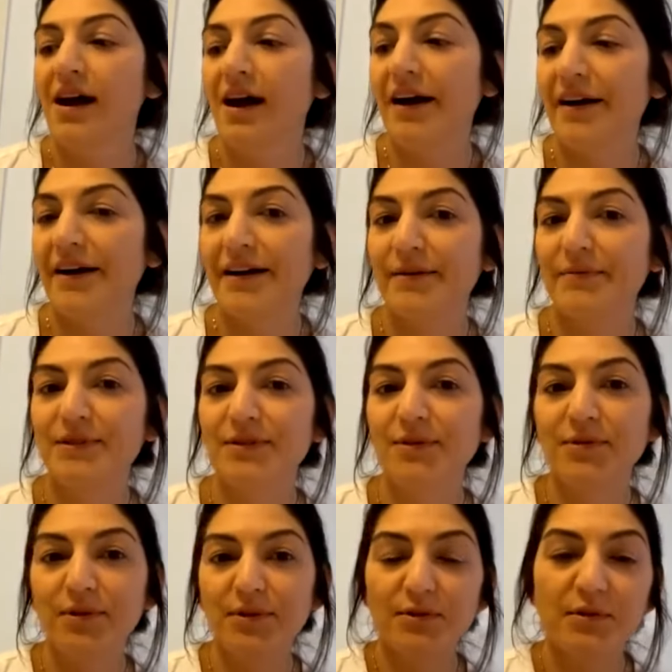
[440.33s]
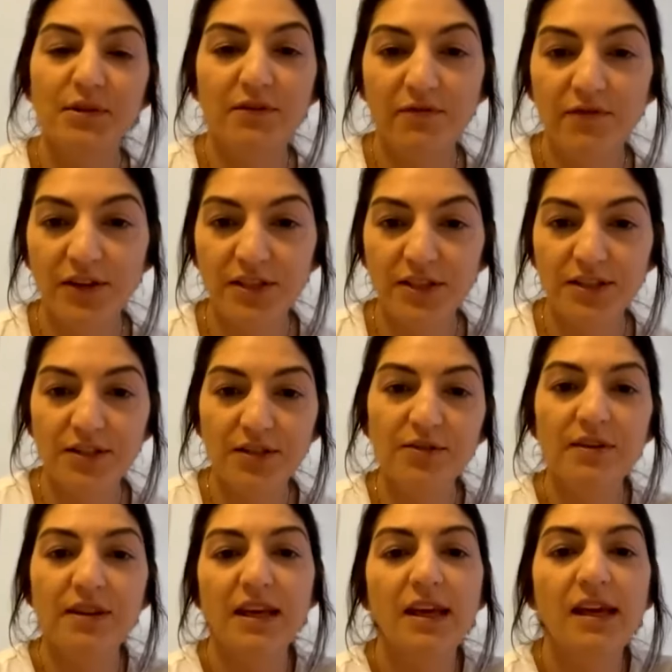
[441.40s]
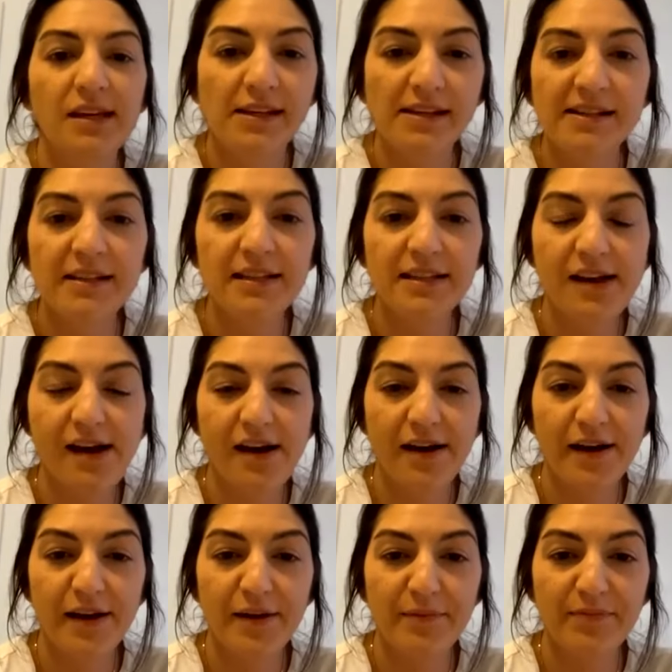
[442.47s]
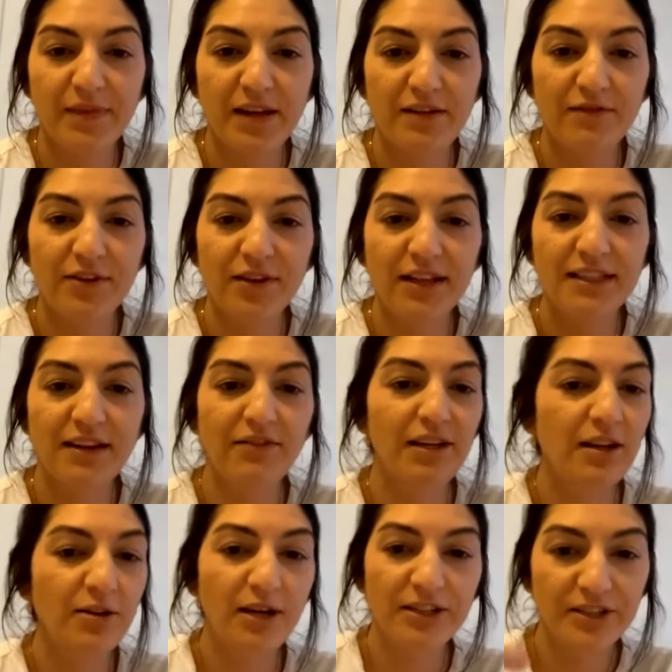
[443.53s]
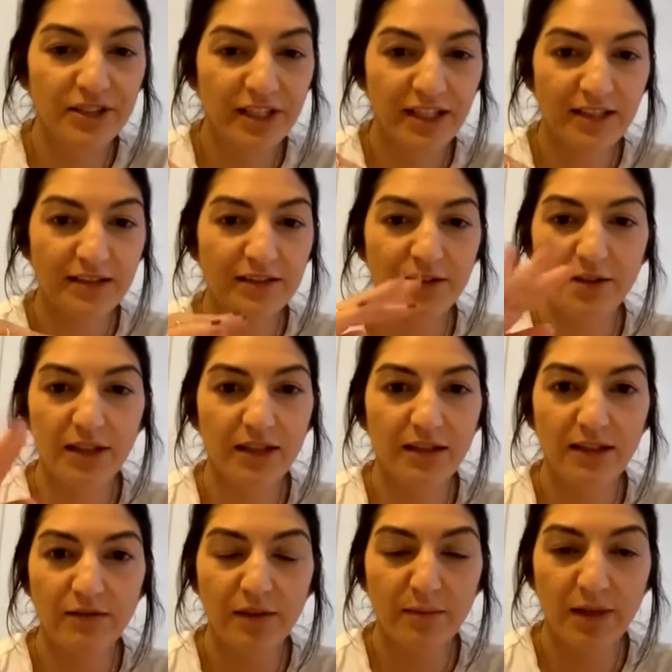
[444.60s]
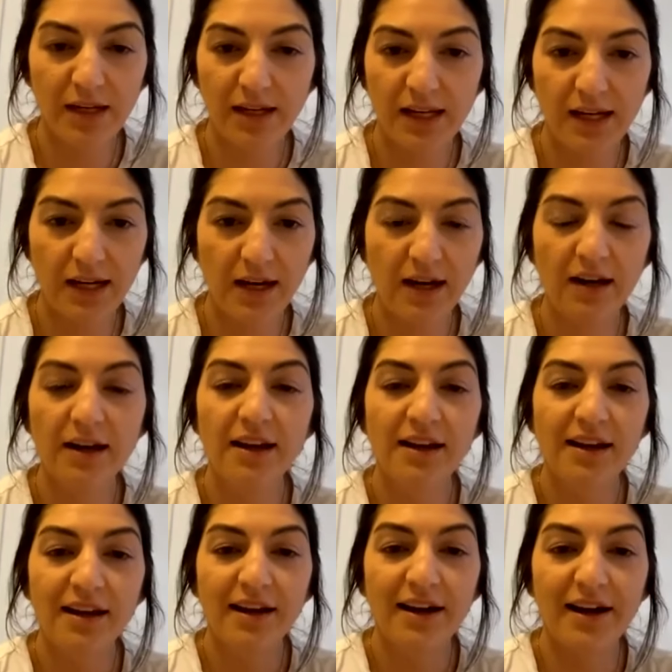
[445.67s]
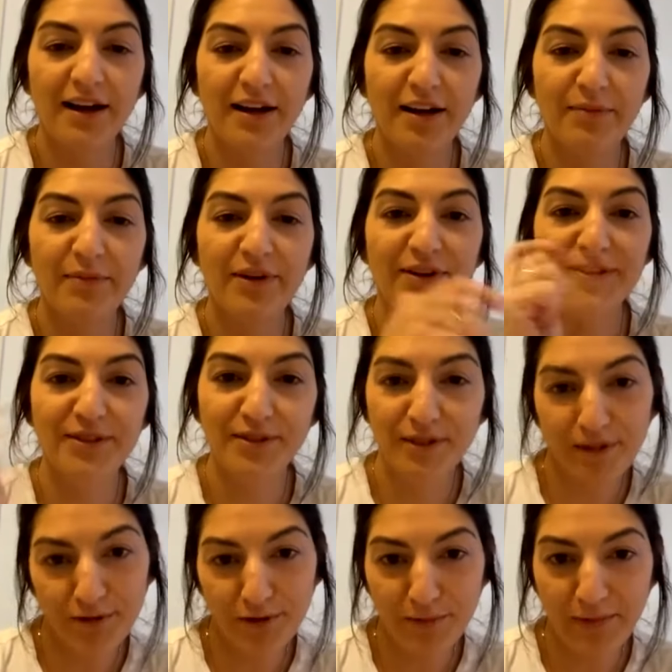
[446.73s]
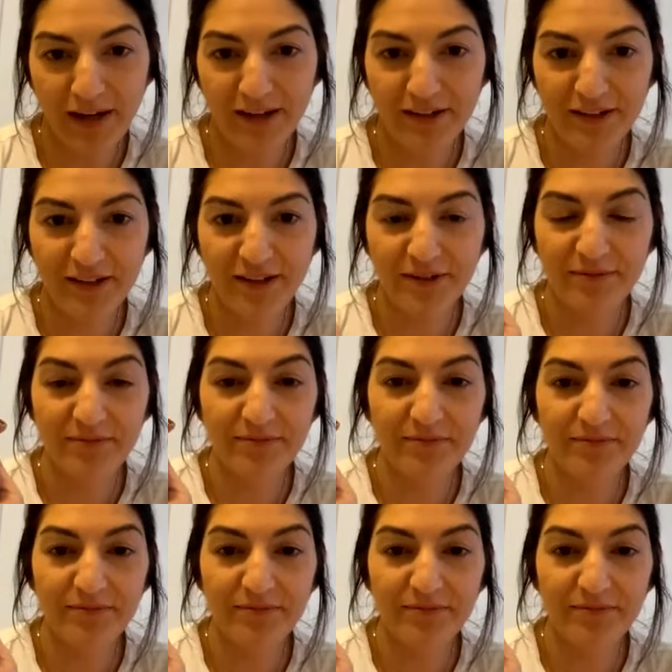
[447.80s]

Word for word: Um, so those are the first two things. Um, and if you guys have any questions, you can leave them in here. Um, also, another reminder,